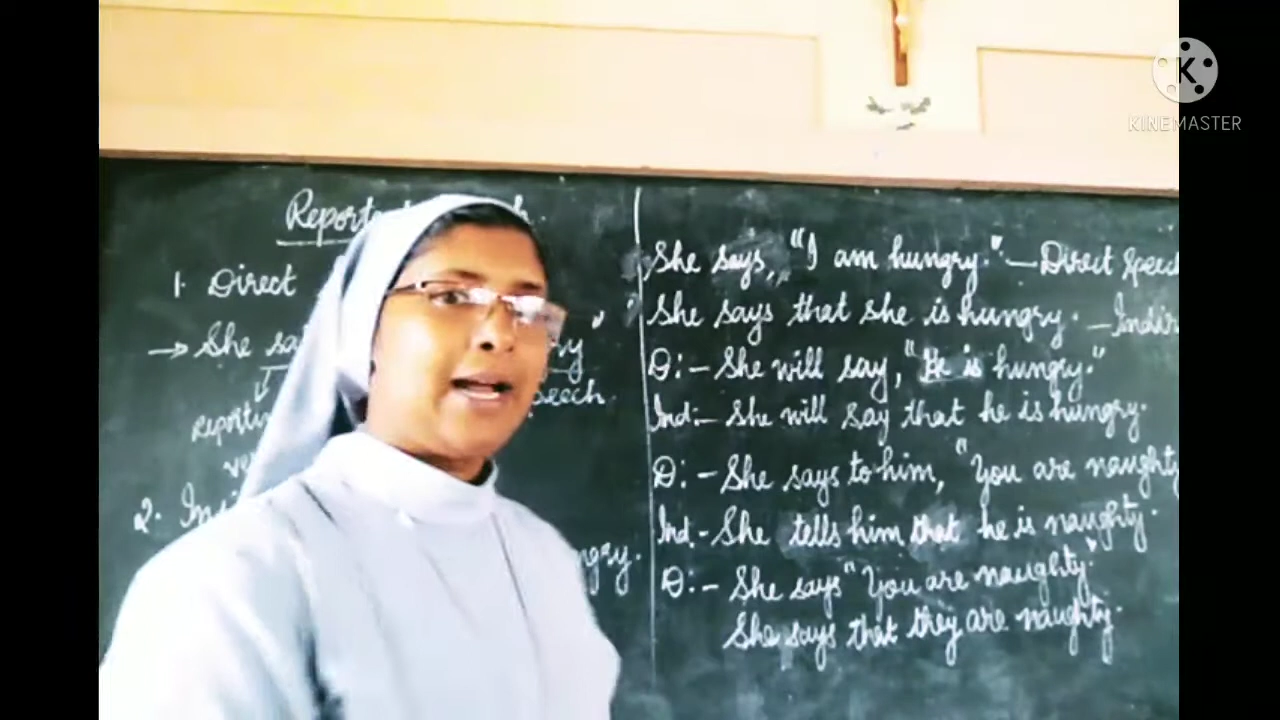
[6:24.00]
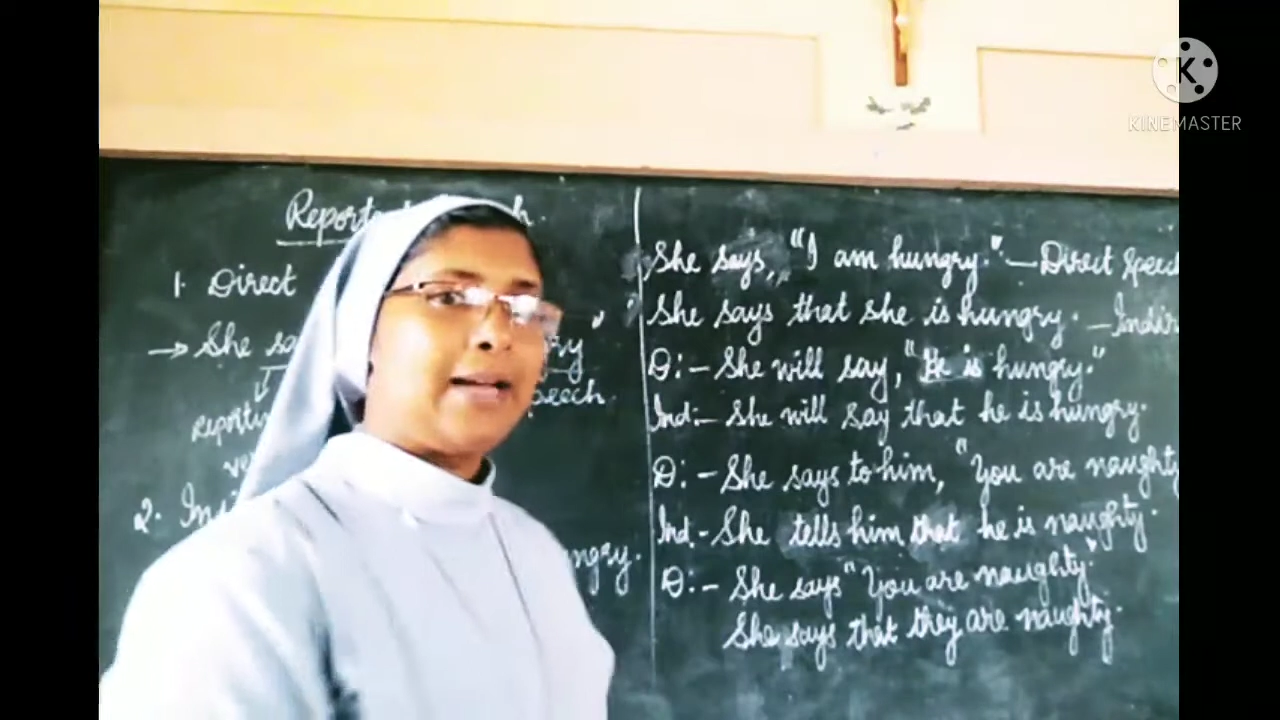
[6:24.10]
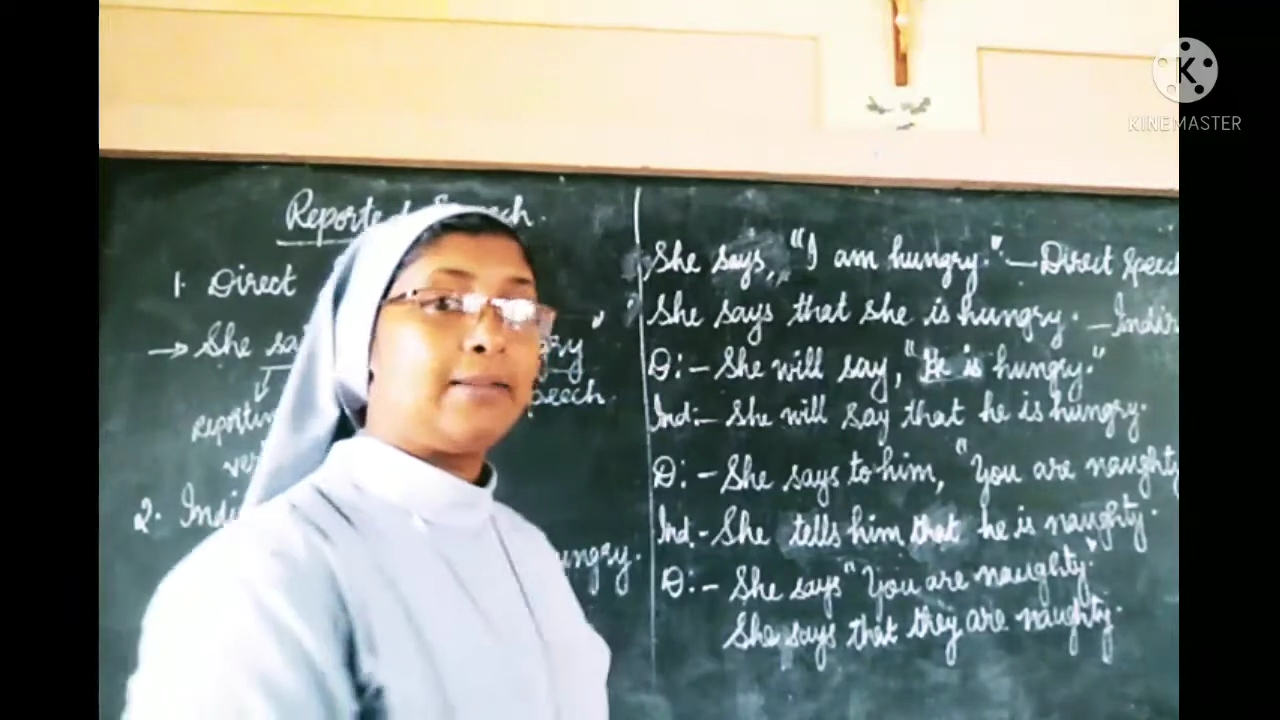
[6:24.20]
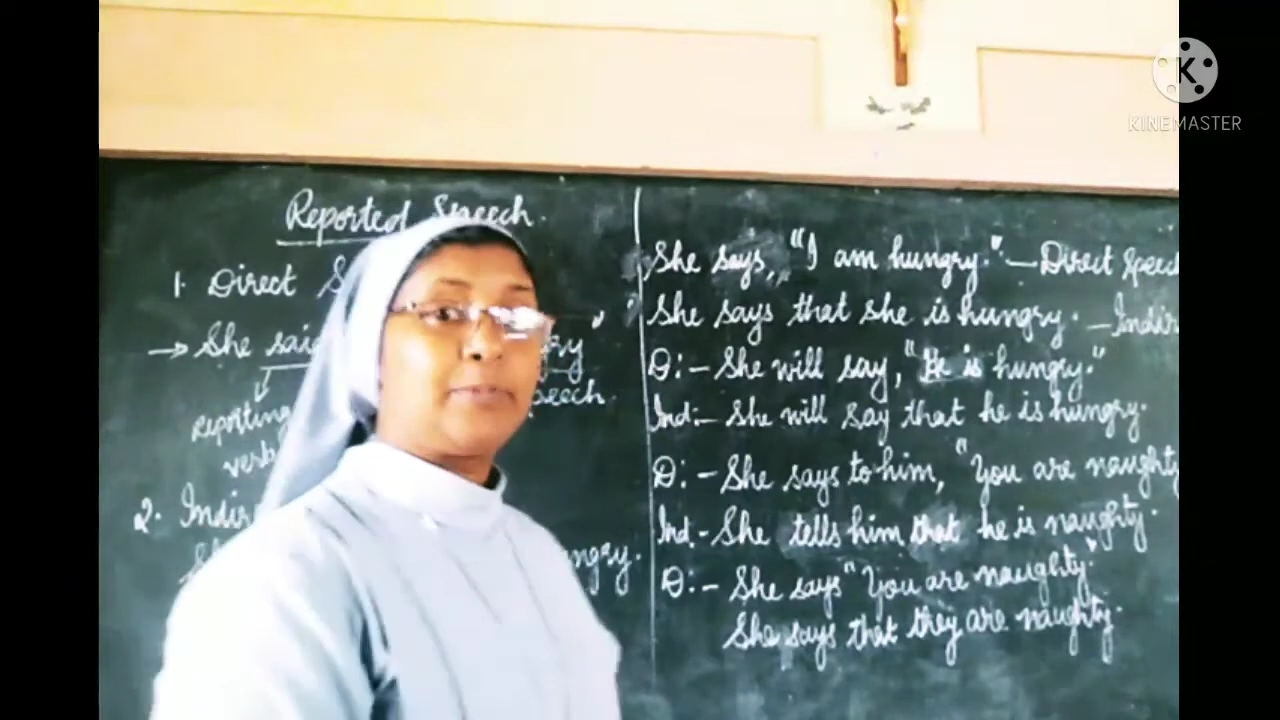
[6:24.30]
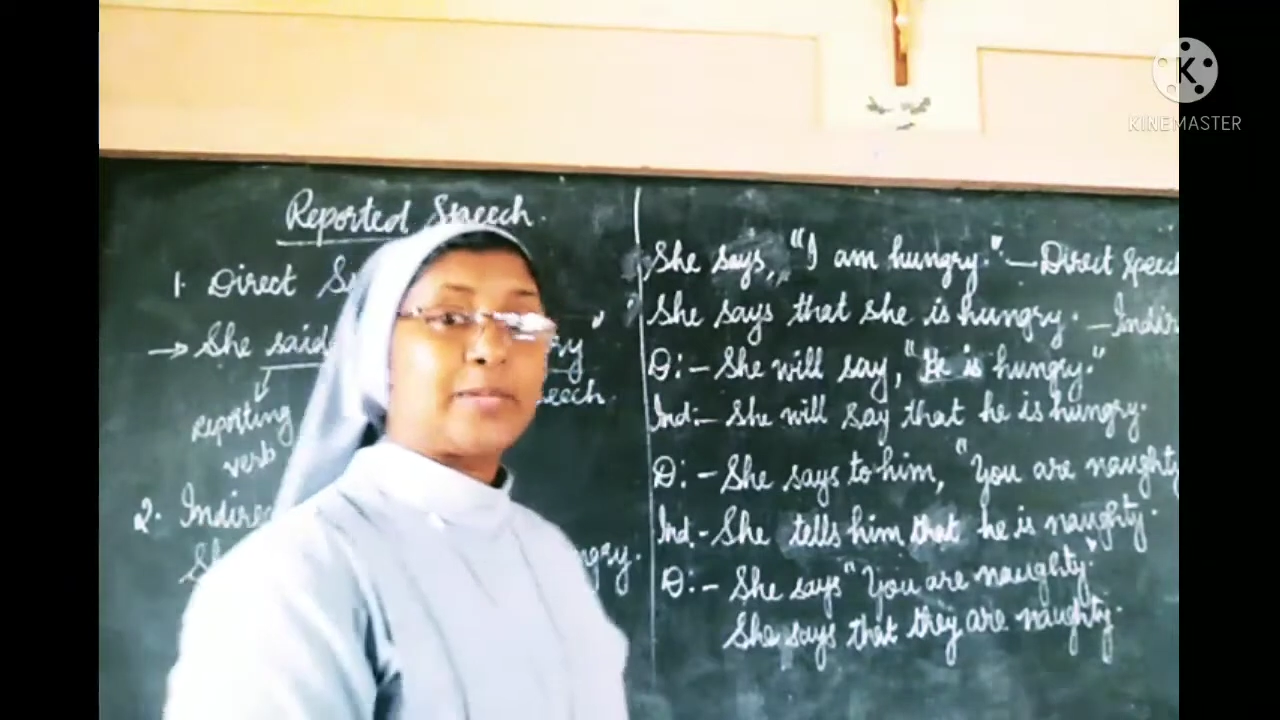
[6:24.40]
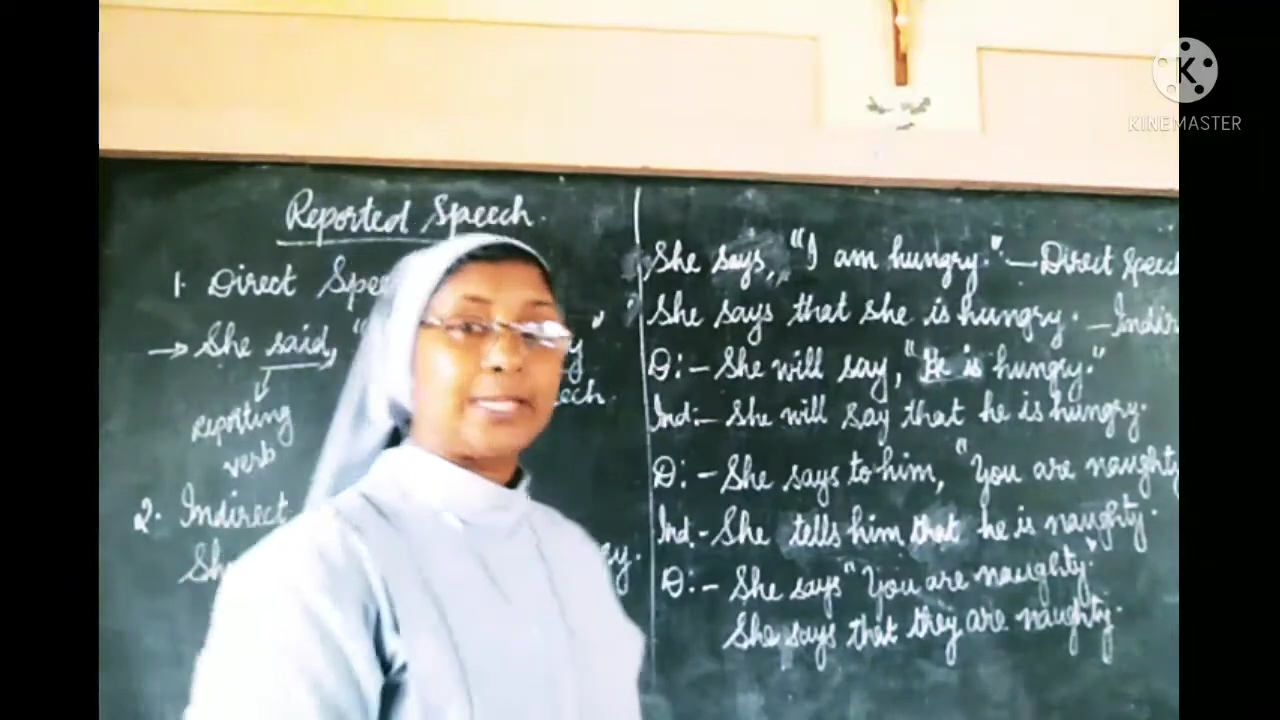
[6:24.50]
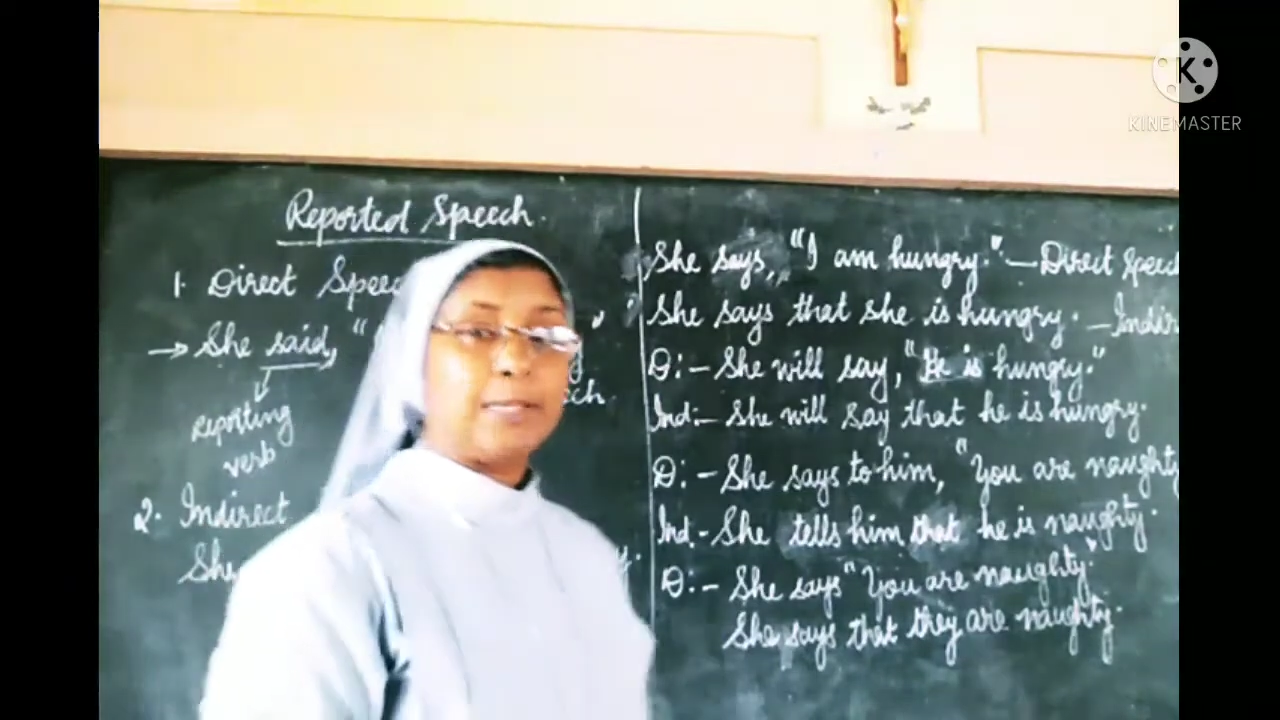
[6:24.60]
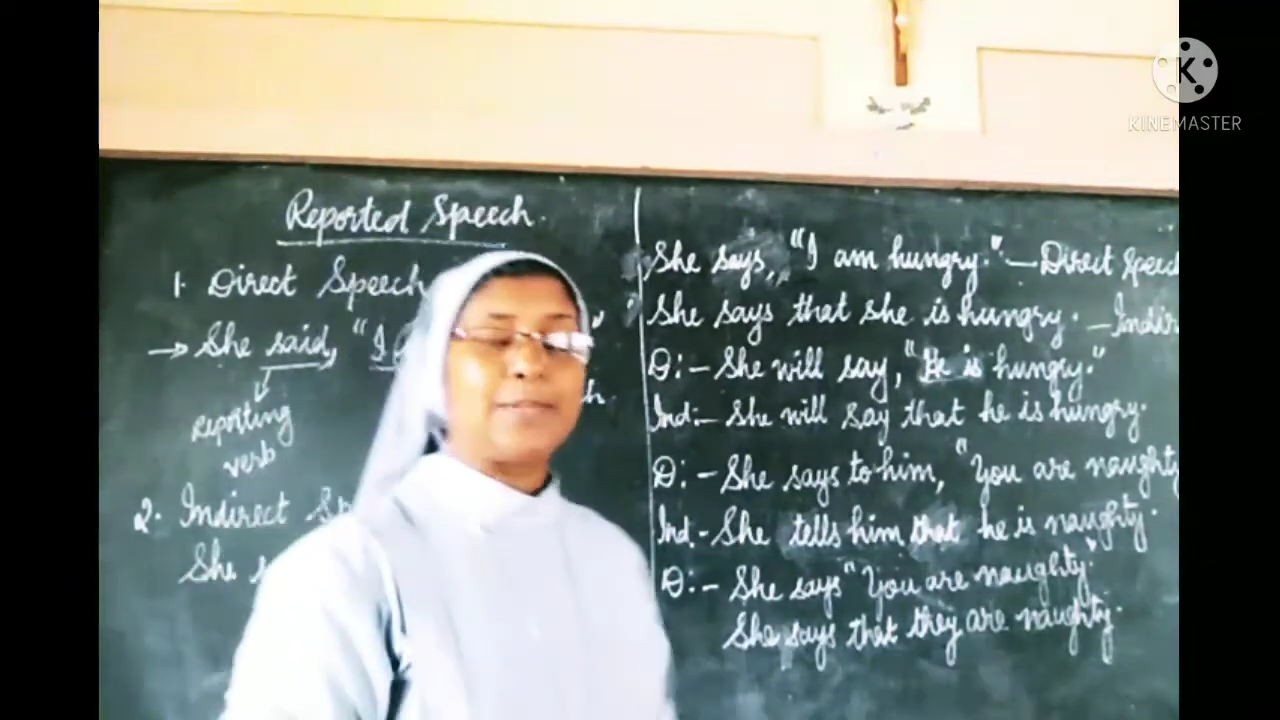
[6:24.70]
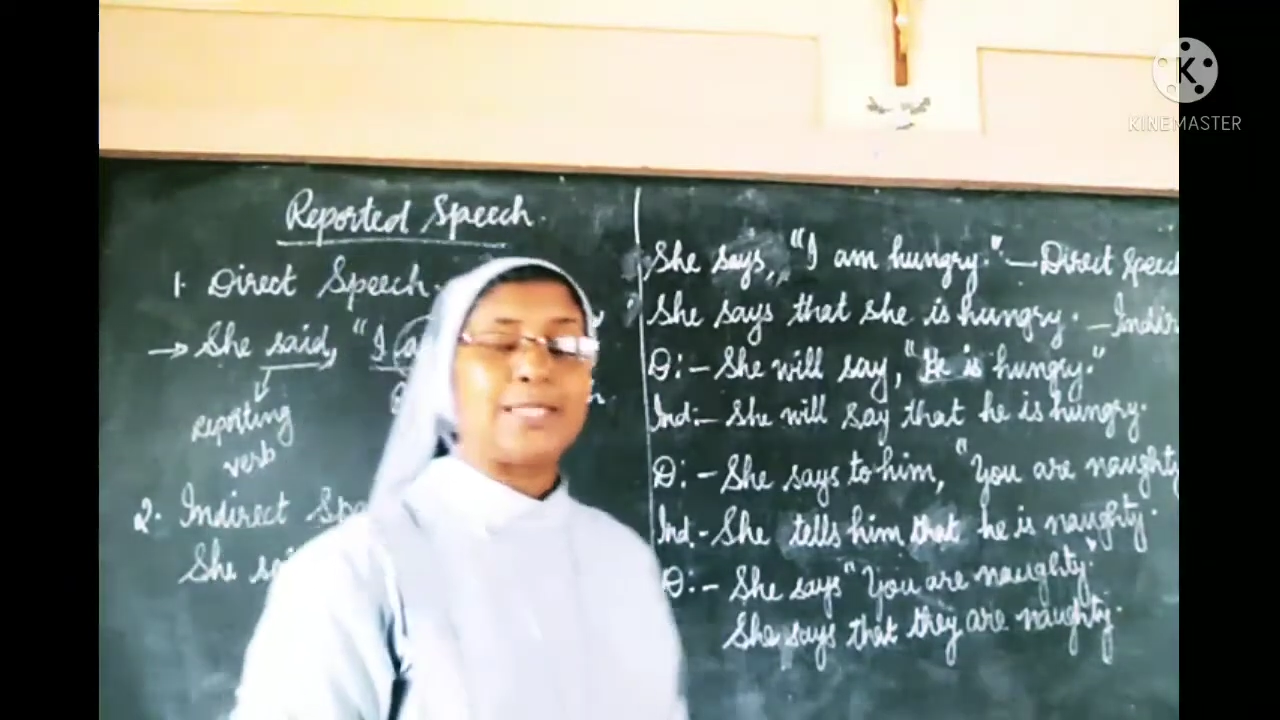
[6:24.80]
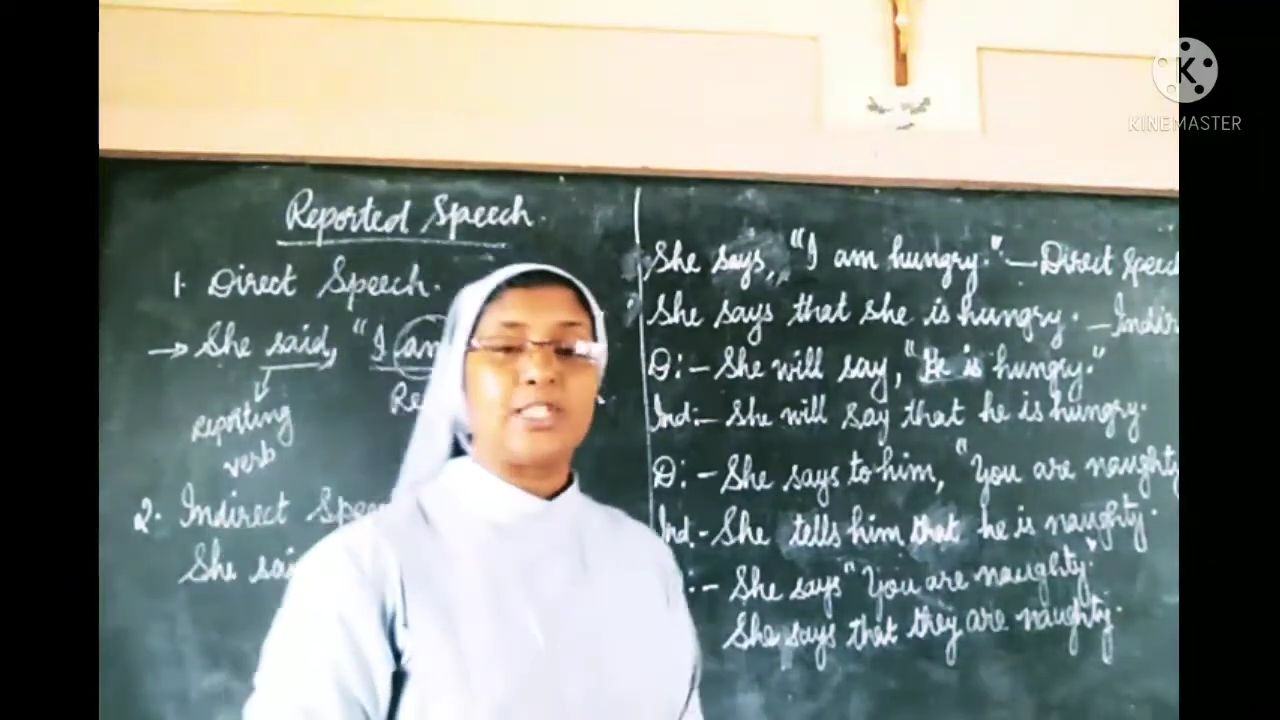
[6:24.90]
and
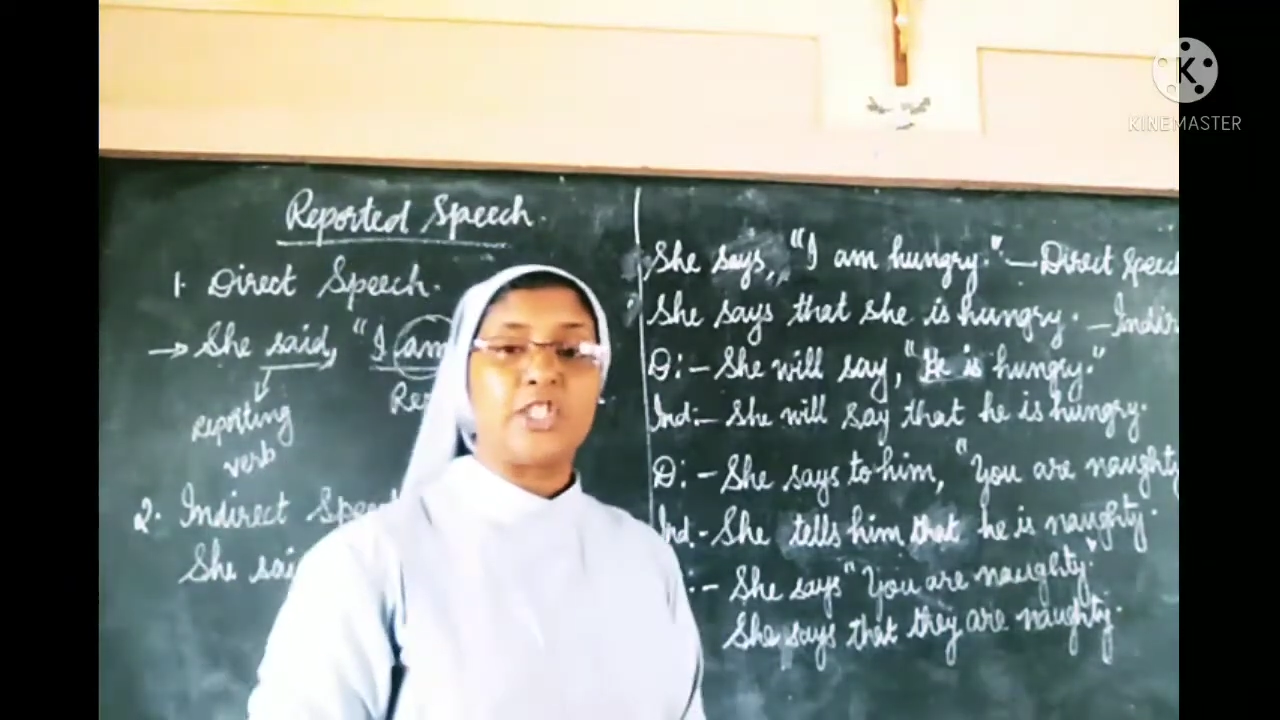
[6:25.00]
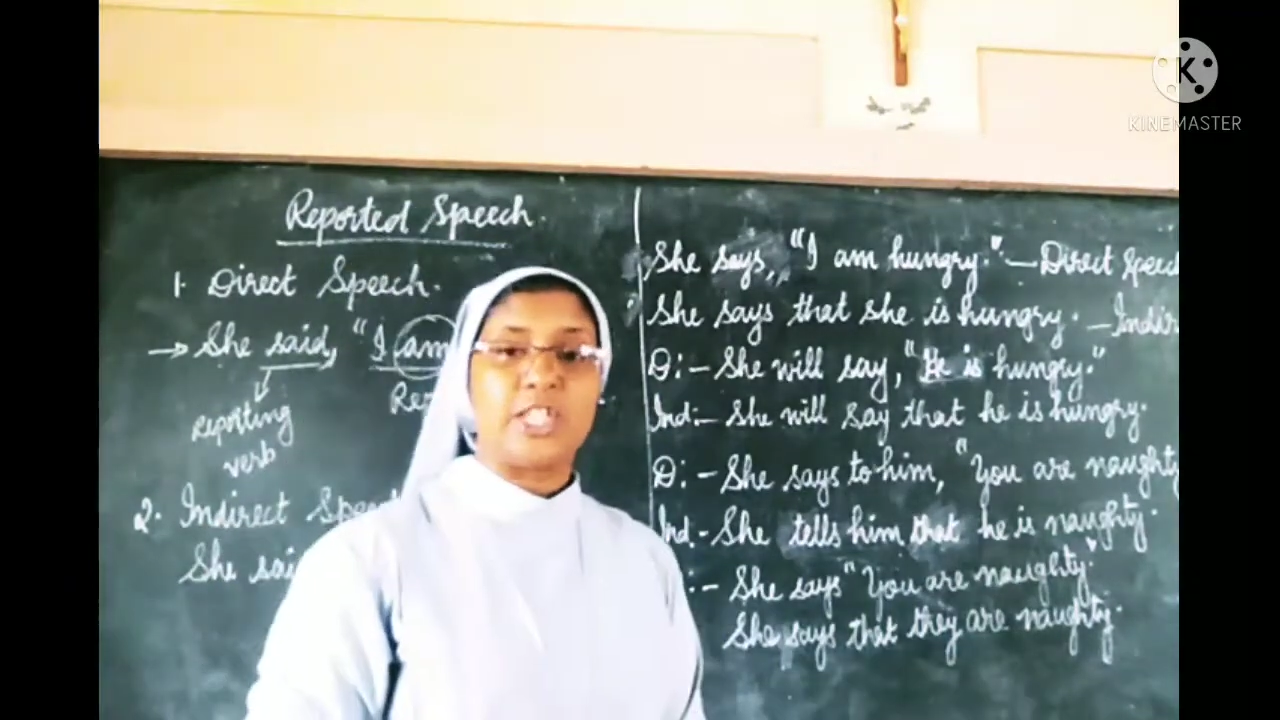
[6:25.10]
second person